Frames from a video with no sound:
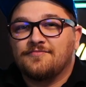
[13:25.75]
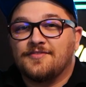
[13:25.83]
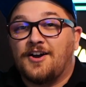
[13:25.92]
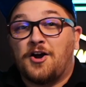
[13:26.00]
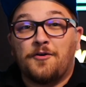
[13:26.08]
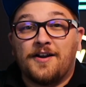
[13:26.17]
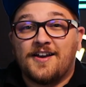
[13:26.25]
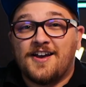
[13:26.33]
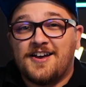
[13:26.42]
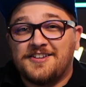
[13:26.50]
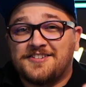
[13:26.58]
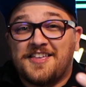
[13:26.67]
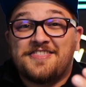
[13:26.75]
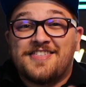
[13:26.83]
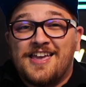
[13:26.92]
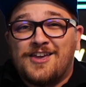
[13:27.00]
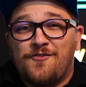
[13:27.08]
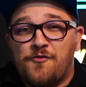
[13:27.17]
All right, guys,
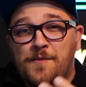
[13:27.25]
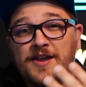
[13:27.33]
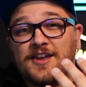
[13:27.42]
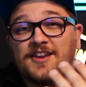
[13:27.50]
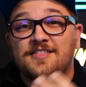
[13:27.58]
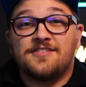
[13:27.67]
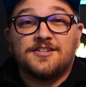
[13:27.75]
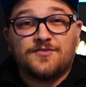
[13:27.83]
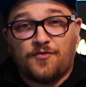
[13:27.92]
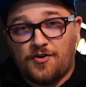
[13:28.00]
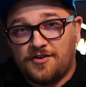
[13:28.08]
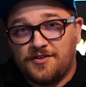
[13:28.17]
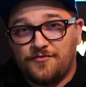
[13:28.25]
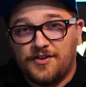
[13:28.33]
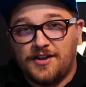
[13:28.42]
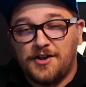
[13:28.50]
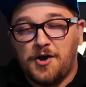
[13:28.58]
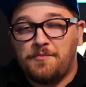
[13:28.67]
thank you for making it this far in the
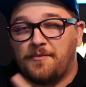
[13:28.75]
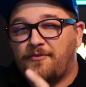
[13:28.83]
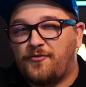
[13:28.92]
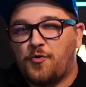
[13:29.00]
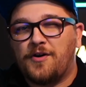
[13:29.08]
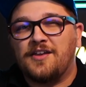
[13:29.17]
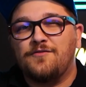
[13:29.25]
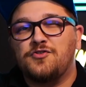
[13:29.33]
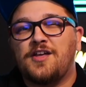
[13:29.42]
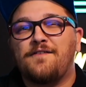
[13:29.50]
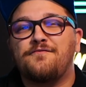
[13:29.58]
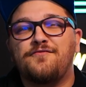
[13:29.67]
video. But before I give you that